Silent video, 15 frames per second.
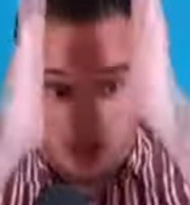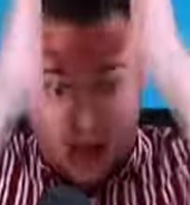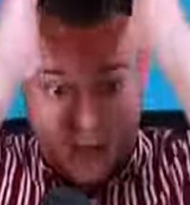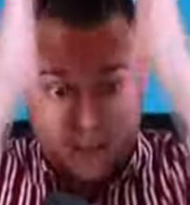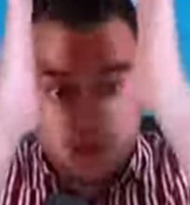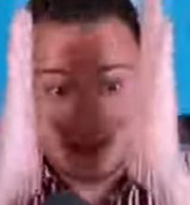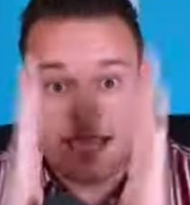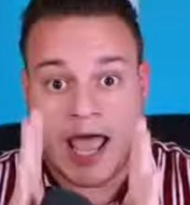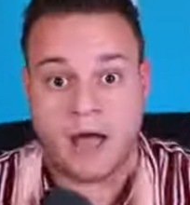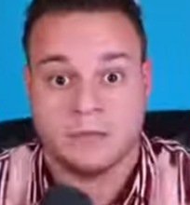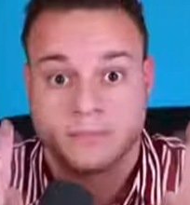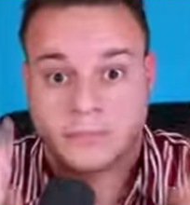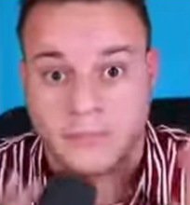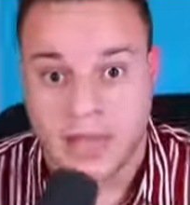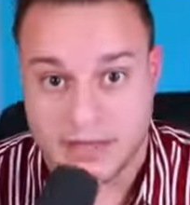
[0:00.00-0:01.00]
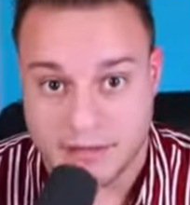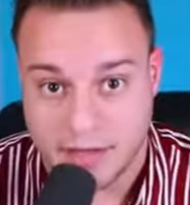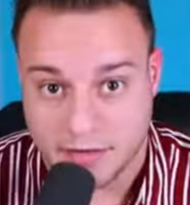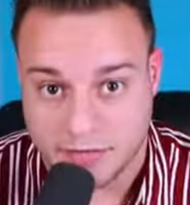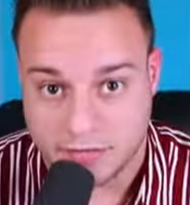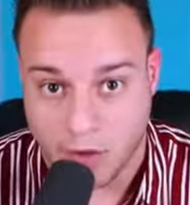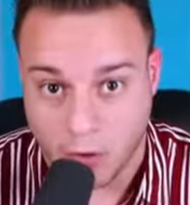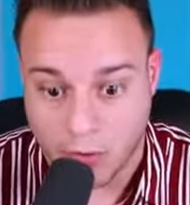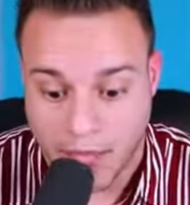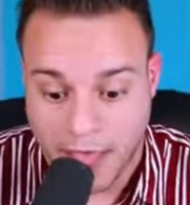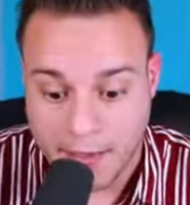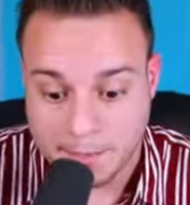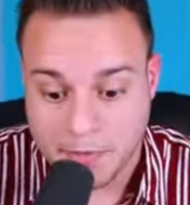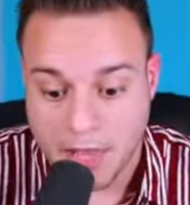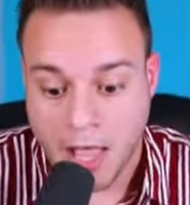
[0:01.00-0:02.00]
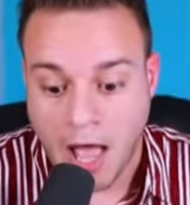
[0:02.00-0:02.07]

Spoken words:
up and down, like this, okay?